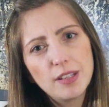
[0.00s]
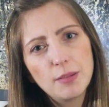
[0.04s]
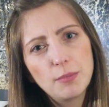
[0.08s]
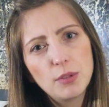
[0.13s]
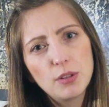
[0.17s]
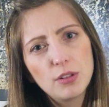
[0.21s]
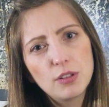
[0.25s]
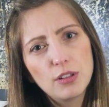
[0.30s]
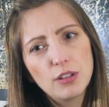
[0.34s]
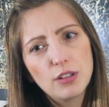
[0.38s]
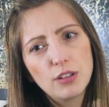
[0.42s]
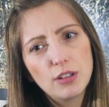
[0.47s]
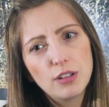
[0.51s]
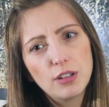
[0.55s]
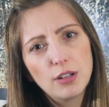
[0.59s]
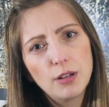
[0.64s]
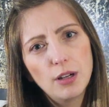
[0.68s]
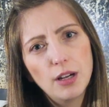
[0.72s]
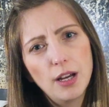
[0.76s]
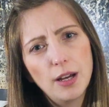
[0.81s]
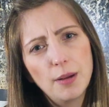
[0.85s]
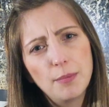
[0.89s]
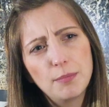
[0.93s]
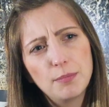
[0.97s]

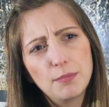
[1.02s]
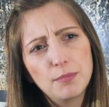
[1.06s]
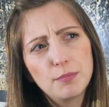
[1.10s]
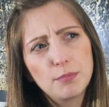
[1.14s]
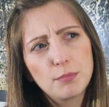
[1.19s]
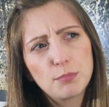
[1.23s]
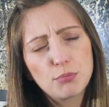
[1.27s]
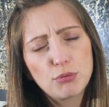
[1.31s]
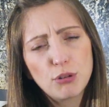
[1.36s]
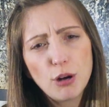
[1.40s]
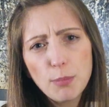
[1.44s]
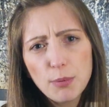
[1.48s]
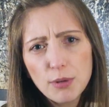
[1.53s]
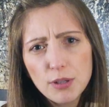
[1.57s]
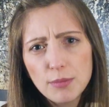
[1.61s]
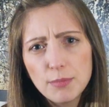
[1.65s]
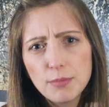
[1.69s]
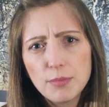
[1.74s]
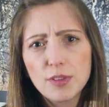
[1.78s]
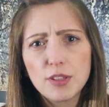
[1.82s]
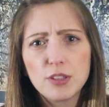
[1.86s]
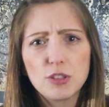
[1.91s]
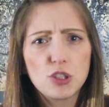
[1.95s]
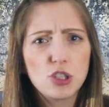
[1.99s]
similar um,
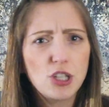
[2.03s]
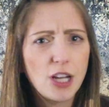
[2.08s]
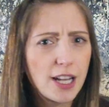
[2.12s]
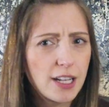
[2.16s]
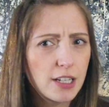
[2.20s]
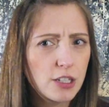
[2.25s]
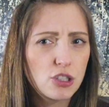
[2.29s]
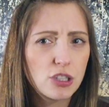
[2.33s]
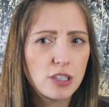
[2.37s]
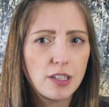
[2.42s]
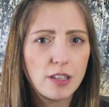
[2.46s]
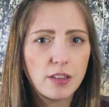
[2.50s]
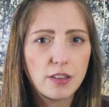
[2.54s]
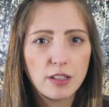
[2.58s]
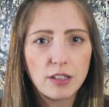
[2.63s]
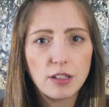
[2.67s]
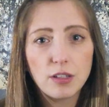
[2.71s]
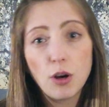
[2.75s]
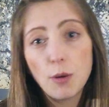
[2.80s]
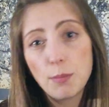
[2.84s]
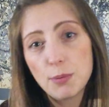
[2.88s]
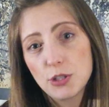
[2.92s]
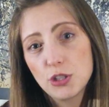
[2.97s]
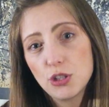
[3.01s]
problems and challenges
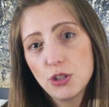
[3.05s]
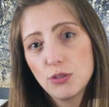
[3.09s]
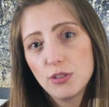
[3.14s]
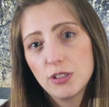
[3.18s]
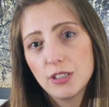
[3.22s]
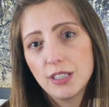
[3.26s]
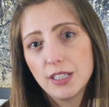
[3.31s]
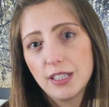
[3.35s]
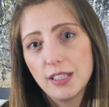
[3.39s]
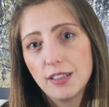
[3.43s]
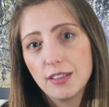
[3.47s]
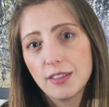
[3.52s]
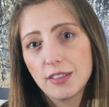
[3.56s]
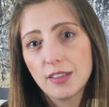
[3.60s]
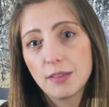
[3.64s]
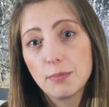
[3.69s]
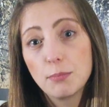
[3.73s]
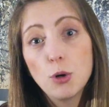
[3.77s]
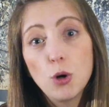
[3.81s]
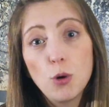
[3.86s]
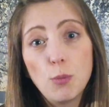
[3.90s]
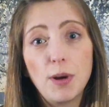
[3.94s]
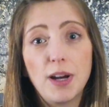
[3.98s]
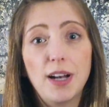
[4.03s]
and opportunities
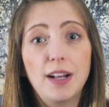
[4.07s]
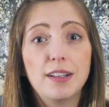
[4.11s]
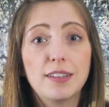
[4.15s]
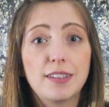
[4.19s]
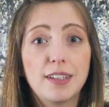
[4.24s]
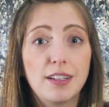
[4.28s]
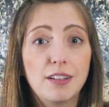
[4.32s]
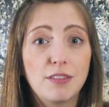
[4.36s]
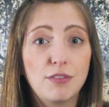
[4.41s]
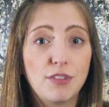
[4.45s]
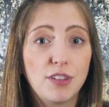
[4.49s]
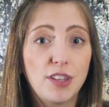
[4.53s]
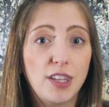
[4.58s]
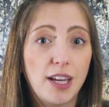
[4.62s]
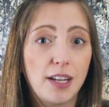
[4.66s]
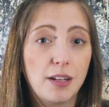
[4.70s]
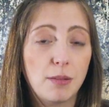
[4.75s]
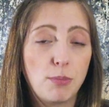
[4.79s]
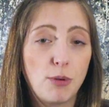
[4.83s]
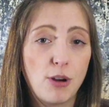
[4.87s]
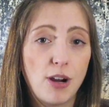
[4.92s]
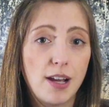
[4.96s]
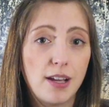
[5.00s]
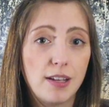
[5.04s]
as mobile did for the
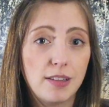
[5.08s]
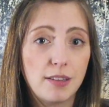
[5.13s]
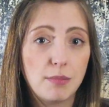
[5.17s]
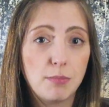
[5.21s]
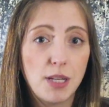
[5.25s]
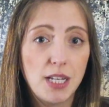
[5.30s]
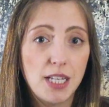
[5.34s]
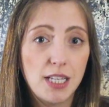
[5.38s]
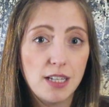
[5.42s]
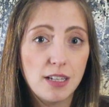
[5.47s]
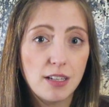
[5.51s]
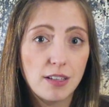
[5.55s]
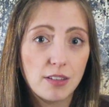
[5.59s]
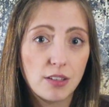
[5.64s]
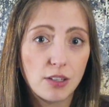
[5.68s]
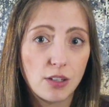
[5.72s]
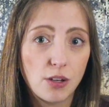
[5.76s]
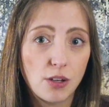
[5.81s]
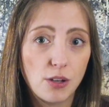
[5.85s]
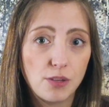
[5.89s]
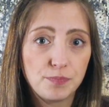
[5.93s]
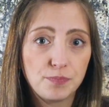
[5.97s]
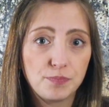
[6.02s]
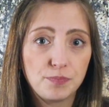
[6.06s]
enterprise many years
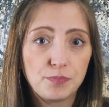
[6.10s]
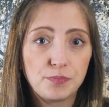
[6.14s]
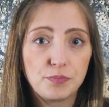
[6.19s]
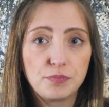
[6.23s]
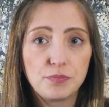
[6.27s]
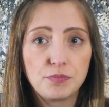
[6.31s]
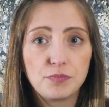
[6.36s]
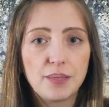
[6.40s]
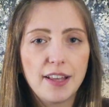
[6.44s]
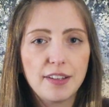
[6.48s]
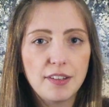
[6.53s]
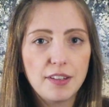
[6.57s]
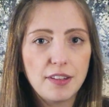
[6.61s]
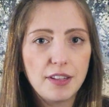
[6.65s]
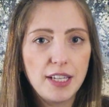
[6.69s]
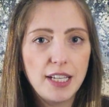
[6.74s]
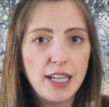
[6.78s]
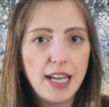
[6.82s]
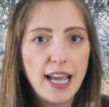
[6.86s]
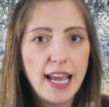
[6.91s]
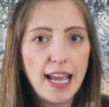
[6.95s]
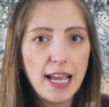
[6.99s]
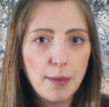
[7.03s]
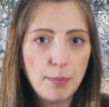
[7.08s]
ago. And
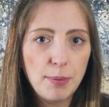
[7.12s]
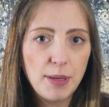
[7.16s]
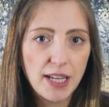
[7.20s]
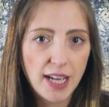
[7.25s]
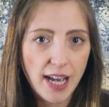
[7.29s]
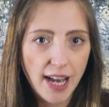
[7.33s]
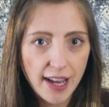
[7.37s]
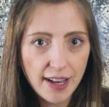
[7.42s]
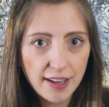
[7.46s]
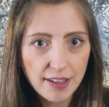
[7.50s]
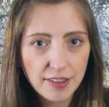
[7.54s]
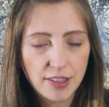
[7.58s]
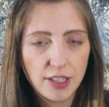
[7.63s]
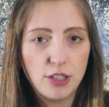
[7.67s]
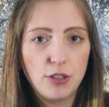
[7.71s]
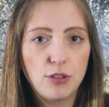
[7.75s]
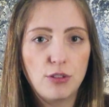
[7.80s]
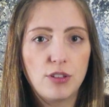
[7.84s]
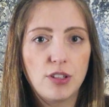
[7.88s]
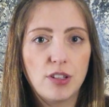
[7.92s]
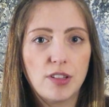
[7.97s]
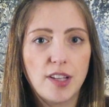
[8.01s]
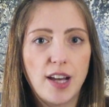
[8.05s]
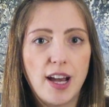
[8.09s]
the APIs that
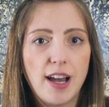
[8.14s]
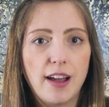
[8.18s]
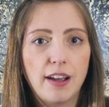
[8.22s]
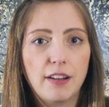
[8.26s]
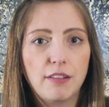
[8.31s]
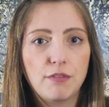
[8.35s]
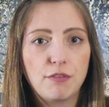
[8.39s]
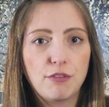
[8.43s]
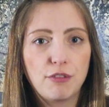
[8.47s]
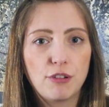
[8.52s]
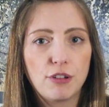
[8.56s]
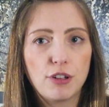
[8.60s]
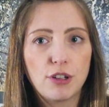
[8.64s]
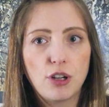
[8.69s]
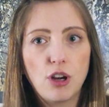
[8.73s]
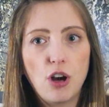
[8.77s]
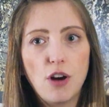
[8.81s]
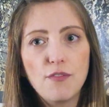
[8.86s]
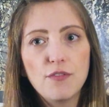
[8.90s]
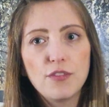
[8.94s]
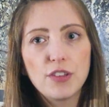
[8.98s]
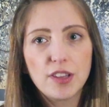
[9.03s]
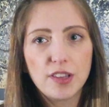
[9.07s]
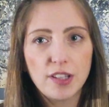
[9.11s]
you design for a
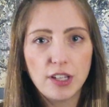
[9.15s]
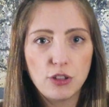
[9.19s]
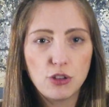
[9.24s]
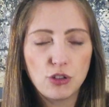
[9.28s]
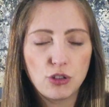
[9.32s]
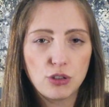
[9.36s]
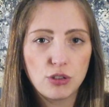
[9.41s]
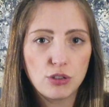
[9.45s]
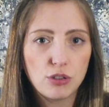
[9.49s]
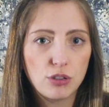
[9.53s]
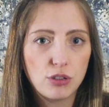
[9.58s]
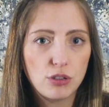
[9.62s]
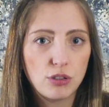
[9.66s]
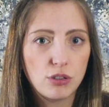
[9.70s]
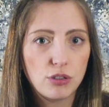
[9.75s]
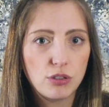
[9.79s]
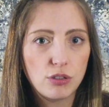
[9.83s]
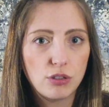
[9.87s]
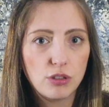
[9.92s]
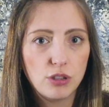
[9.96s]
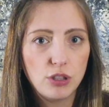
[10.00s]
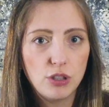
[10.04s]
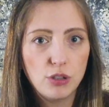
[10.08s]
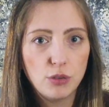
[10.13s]

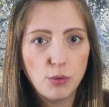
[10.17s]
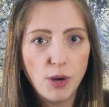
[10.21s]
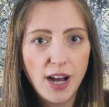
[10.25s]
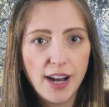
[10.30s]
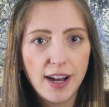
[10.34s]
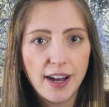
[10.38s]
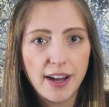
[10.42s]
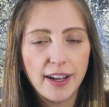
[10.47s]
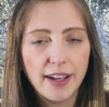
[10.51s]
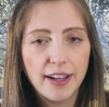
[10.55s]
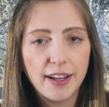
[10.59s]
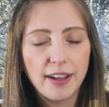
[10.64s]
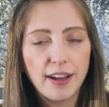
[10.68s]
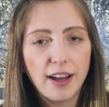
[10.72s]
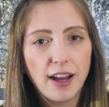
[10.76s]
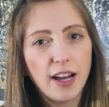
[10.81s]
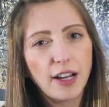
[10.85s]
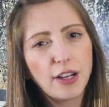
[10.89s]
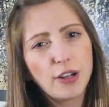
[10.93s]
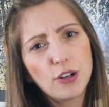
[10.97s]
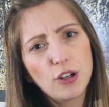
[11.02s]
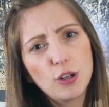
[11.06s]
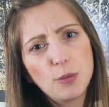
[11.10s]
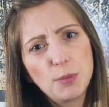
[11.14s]
conversational UI
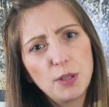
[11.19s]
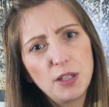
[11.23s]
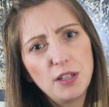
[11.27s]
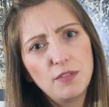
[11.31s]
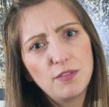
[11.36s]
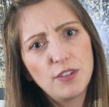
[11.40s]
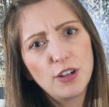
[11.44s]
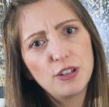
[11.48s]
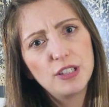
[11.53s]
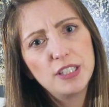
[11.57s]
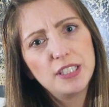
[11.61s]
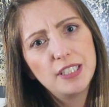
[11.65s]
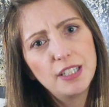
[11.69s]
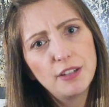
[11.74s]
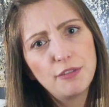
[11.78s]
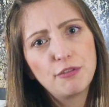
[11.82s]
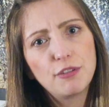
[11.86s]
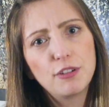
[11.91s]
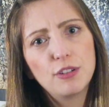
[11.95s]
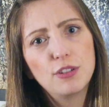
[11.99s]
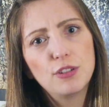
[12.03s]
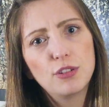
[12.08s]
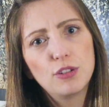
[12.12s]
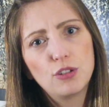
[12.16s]
are going to be very
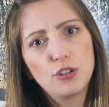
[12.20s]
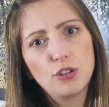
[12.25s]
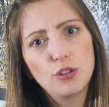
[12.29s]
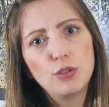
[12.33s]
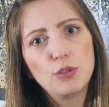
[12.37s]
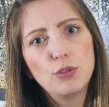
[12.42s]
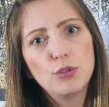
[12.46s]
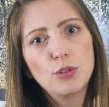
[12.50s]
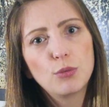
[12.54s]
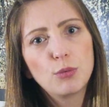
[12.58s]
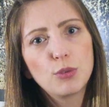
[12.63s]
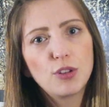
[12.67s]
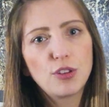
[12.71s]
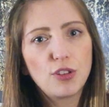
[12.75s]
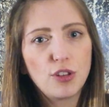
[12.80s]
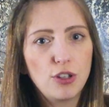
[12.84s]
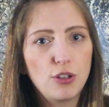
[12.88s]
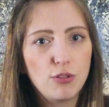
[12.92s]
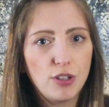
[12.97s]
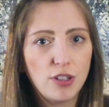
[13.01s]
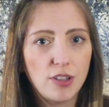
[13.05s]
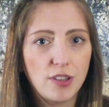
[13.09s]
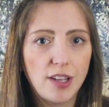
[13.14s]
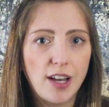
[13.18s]
different to the ones
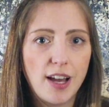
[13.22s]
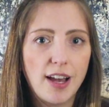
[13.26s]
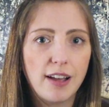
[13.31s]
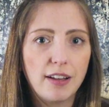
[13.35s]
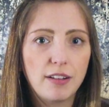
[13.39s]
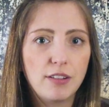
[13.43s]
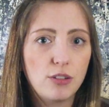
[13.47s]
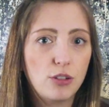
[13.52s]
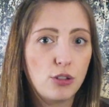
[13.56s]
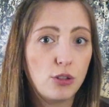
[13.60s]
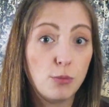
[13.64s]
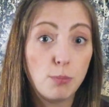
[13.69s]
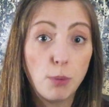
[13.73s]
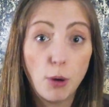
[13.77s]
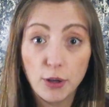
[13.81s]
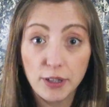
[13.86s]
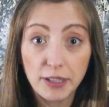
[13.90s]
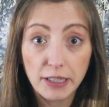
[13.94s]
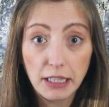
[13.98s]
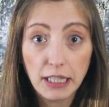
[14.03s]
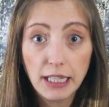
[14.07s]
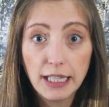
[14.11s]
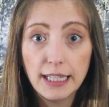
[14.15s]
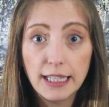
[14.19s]
that you design to
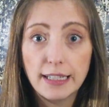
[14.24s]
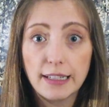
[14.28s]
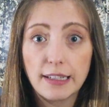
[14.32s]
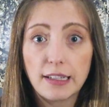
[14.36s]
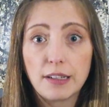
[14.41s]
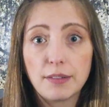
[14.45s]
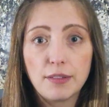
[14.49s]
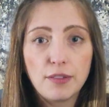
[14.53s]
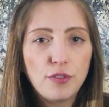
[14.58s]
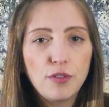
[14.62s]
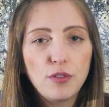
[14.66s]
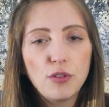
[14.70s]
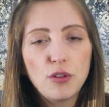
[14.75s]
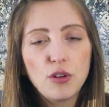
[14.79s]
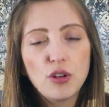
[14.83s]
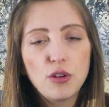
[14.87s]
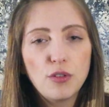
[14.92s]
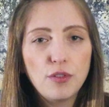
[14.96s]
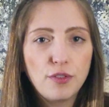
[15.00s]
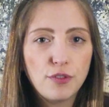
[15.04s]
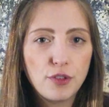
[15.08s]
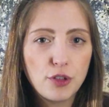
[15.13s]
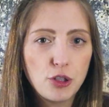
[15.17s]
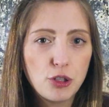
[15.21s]
point and click. And so
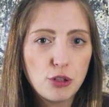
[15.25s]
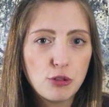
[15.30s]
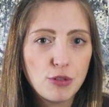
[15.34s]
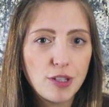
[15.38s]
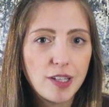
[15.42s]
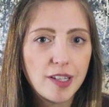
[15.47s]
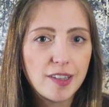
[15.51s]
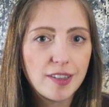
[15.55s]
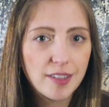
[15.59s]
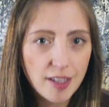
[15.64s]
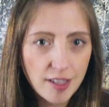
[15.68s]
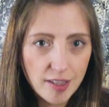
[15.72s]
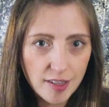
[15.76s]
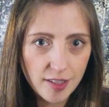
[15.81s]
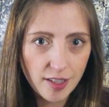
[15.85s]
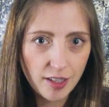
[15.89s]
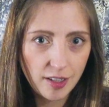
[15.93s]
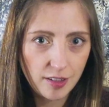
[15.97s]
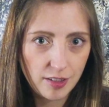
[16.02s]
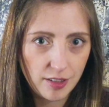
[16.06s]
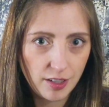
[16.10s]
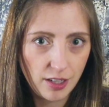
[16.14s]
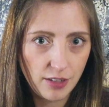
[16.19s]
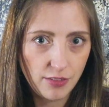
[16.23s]
for your
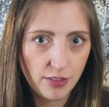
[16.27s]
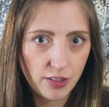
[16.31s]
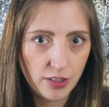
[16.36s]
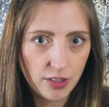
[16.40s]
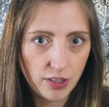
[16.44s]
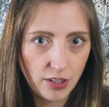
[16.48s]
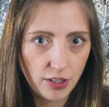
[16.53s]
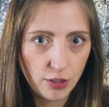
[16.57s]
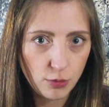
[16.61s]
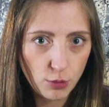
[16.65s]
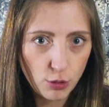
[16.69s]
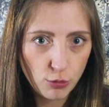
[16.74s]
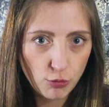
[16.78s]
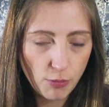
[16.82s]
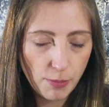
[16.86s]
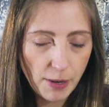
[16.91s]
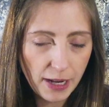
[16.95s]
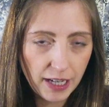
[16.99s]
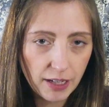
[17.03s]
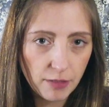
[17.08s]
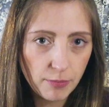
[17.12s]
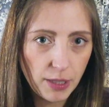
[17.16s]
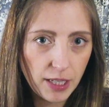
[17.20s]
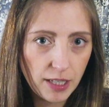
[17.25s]
existing services, we
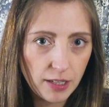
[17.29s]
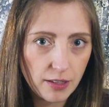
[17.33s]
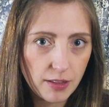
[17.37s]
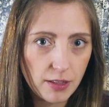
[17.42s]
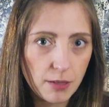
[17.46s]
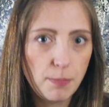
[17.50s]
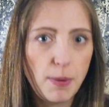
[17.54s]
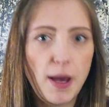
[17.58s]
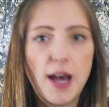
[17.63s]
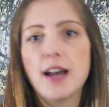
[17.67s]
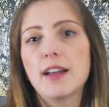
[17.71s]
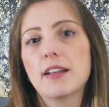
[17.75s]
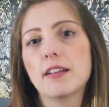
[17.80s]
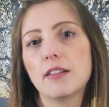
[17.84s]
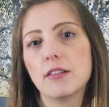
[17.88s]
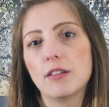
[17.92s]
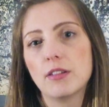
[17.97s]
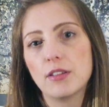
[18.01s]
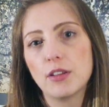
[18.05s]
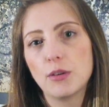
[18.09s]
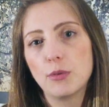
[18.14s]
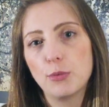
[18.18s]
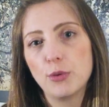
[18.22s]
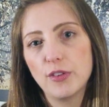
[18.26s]
recommend the
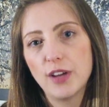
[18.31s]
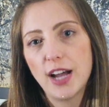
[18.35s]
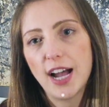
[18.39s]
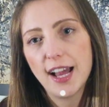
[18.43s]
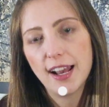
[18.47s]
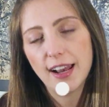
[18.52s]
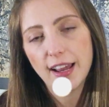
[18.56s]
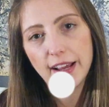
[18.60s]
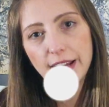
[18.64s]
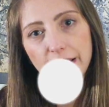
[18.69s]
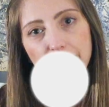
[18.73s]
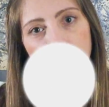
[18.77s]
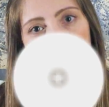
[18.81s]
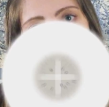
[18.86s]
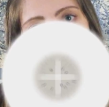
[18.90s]
pattern that we highlighted